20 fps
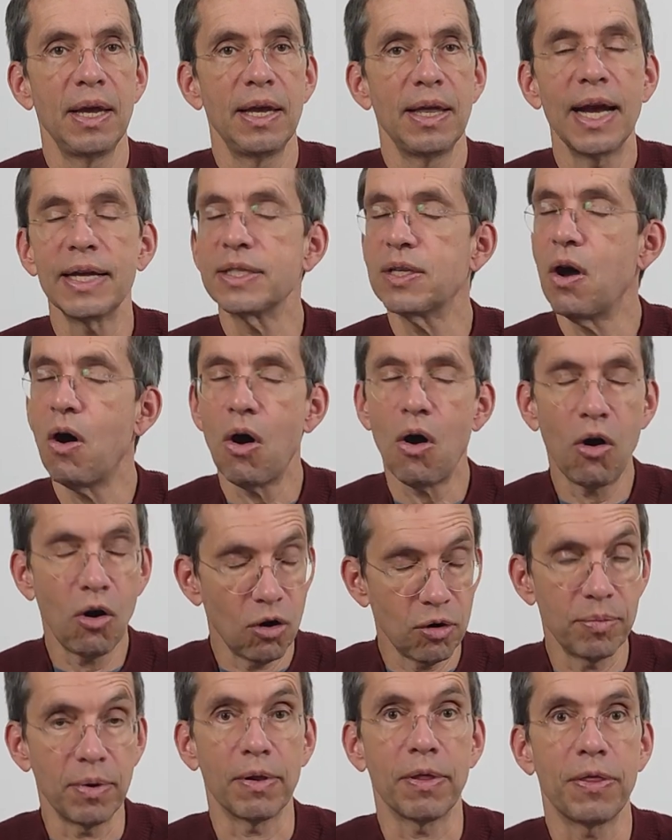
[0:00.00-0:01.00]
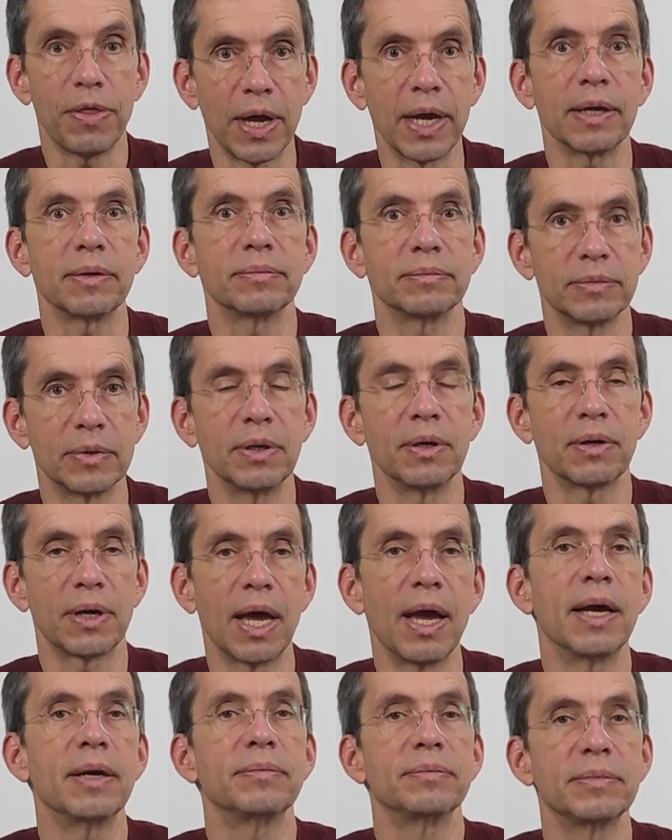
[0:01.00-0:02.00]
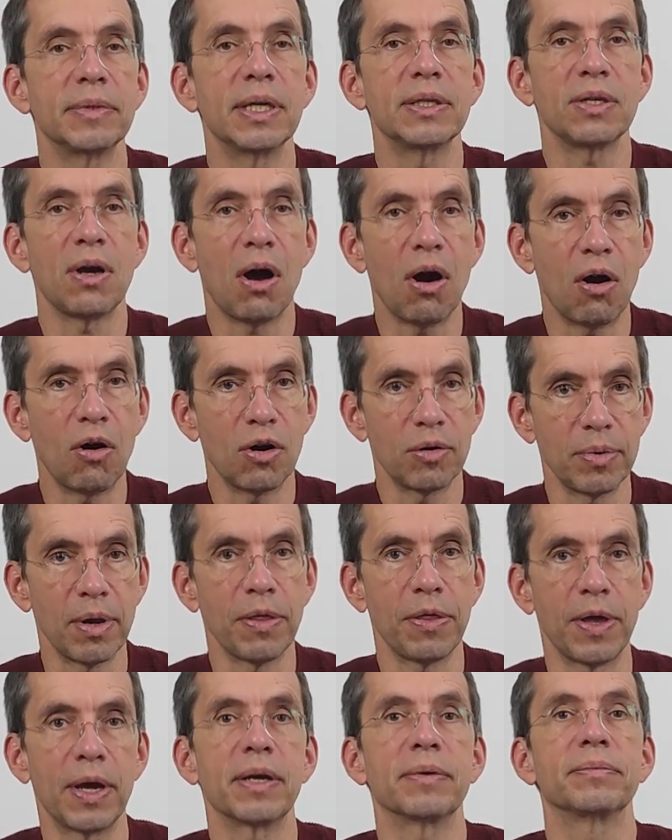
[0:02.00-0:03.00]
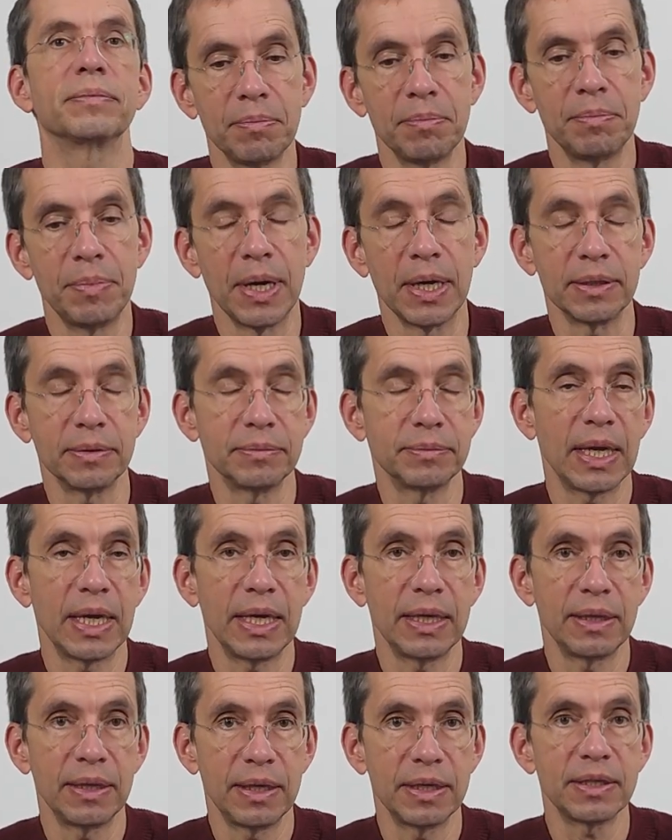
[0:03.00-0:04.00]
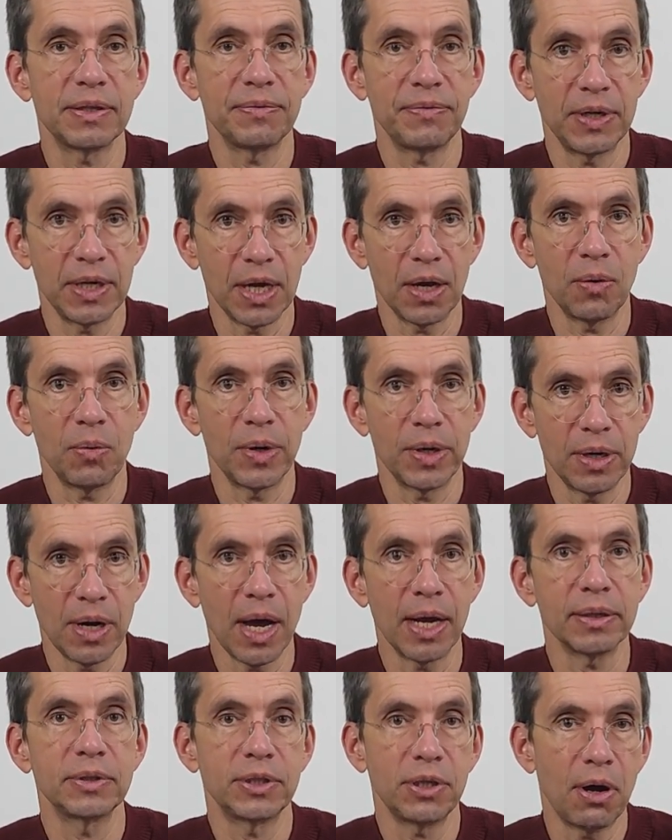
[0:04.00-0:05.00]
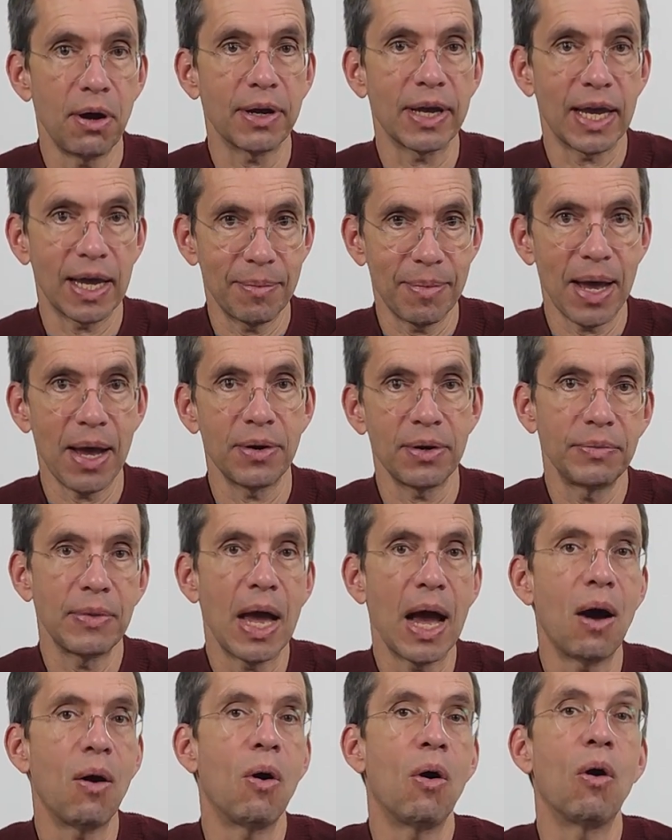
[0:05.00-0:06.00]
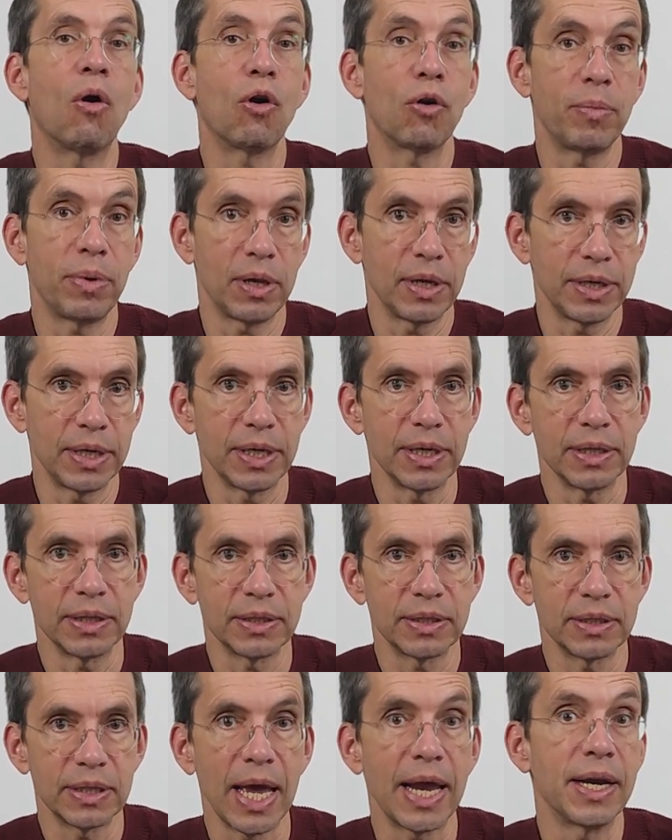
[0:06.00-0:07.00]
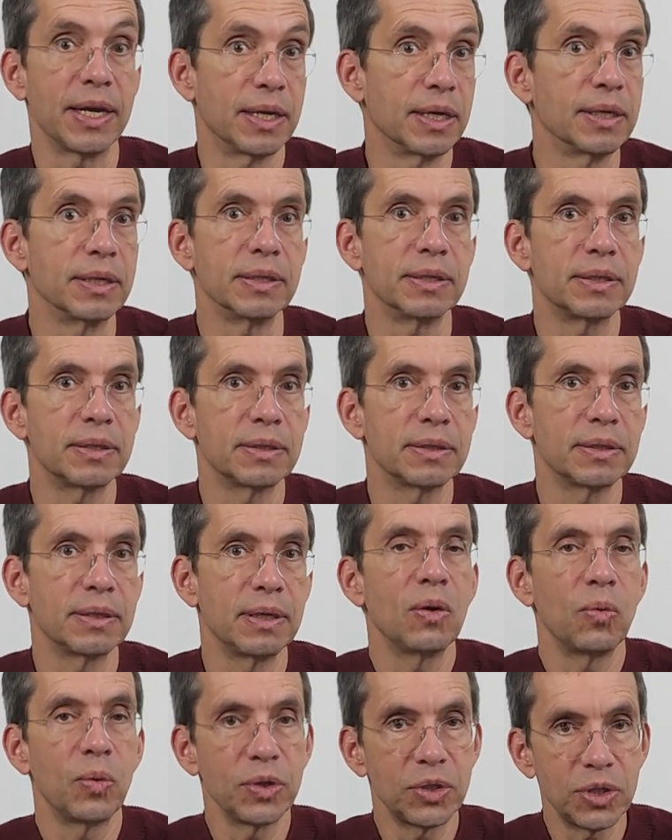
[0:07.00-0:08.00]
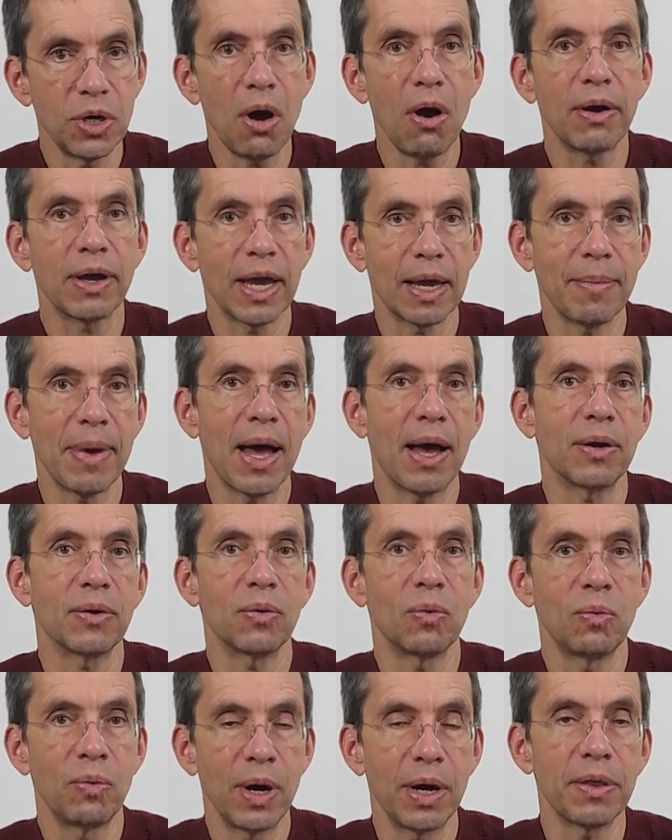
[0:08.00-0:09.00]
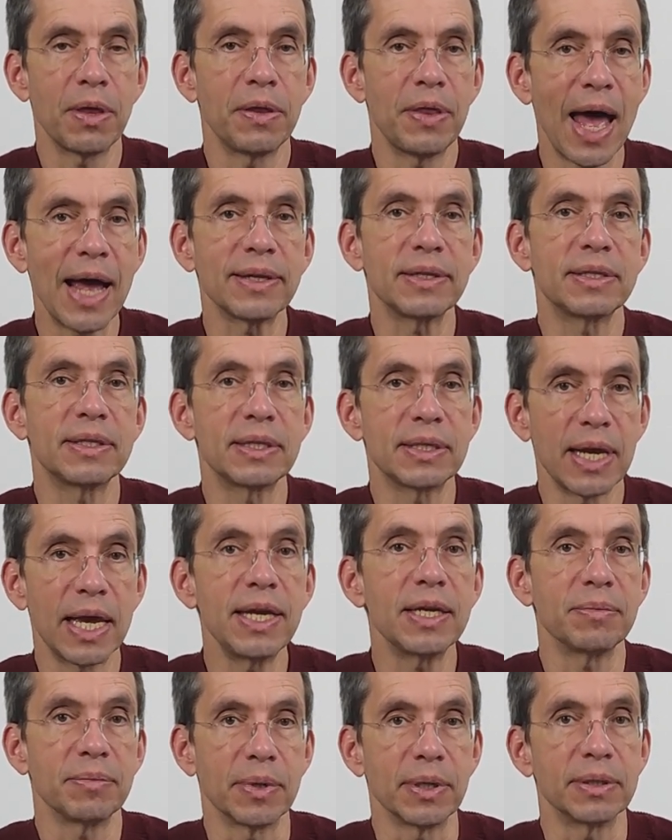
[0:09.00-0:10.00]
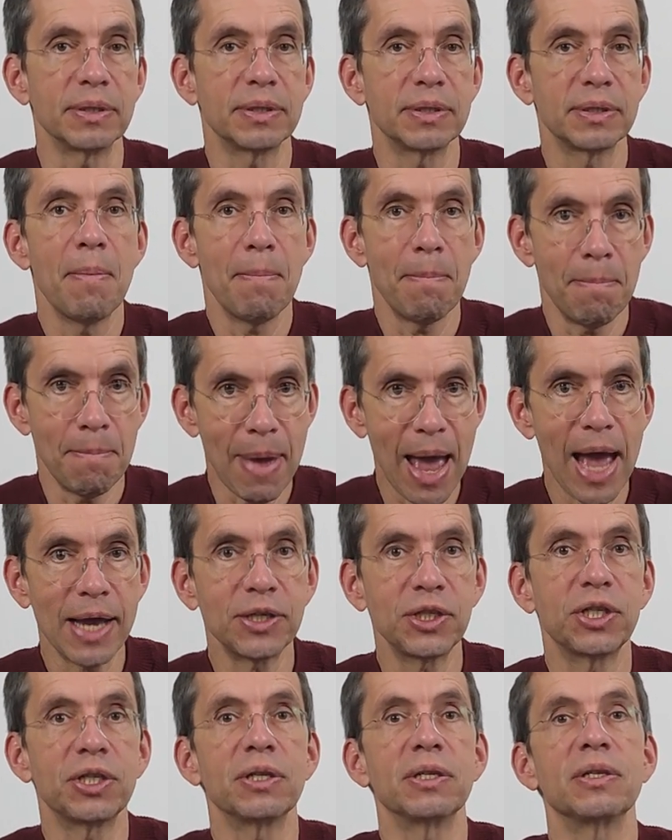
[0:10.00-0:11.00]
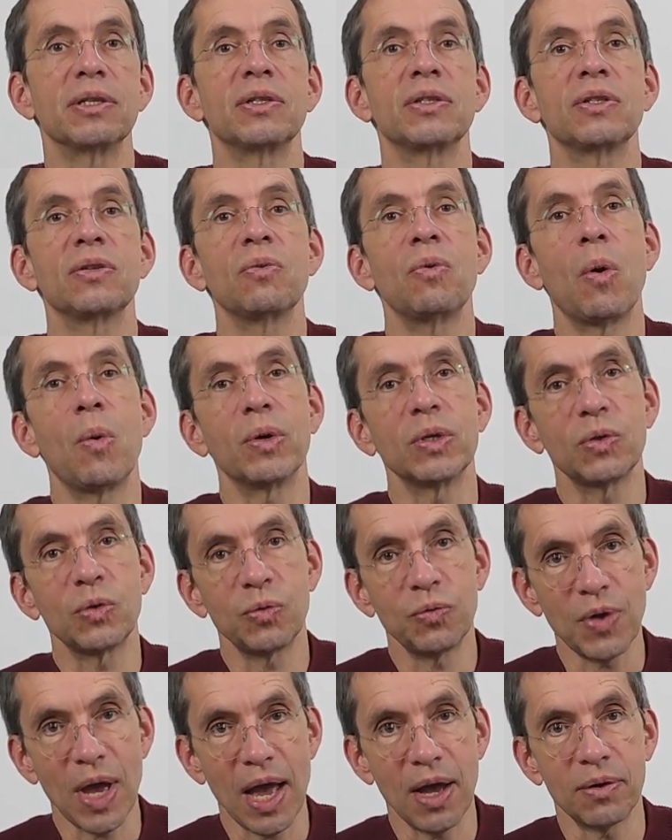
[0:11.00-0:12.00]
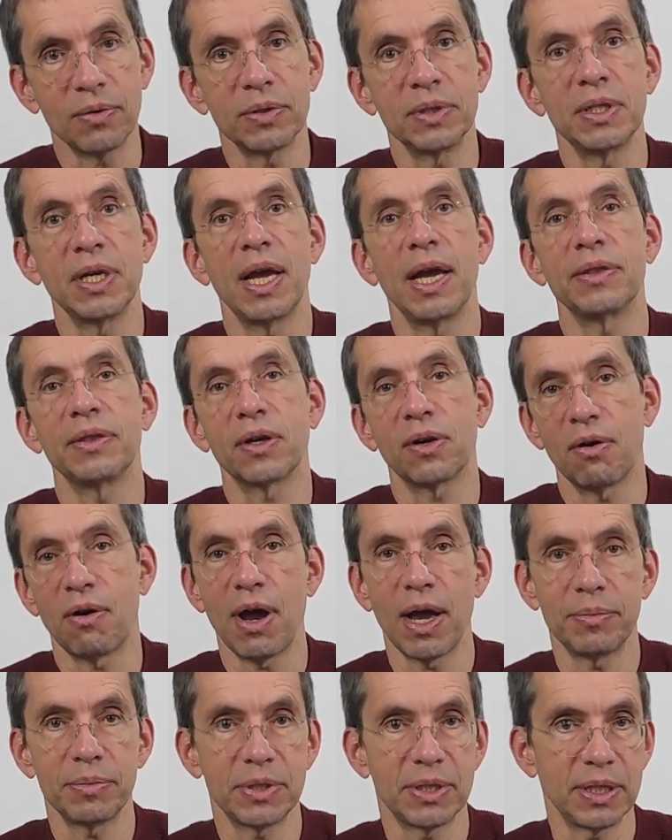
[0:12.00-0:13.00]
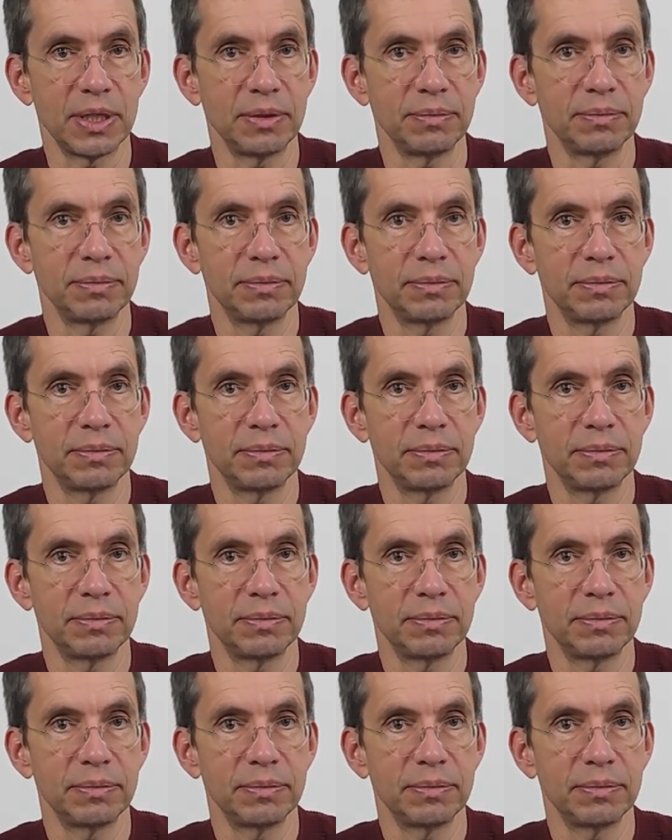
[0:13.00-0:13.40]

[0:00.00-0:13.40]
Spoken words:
That's a horrible thing, okay? It's a horrible thing. But in this video, we're not talking about how horrible it is, and it is. We're talking about whether that statement matches what was found at the crime scene.